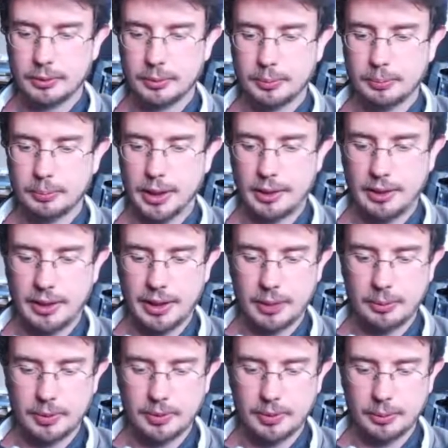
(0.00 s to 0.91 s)
But now
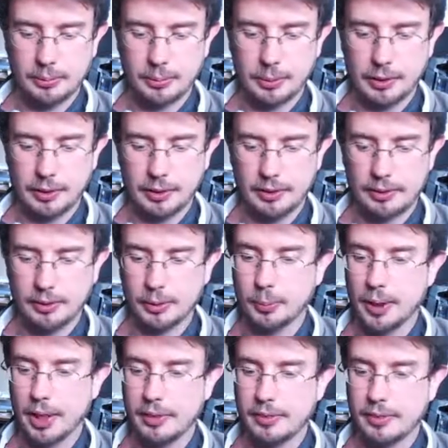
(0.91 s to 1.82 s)
we simply
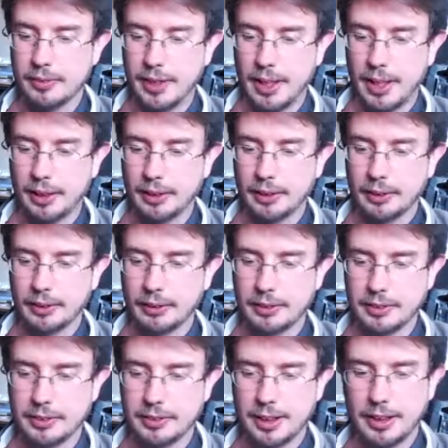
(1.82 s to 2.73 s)
surprise attack
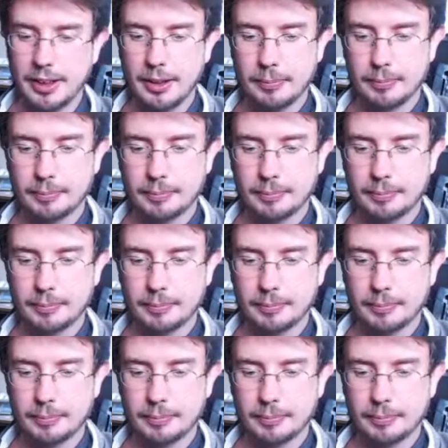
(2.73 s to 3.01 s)
Zaina.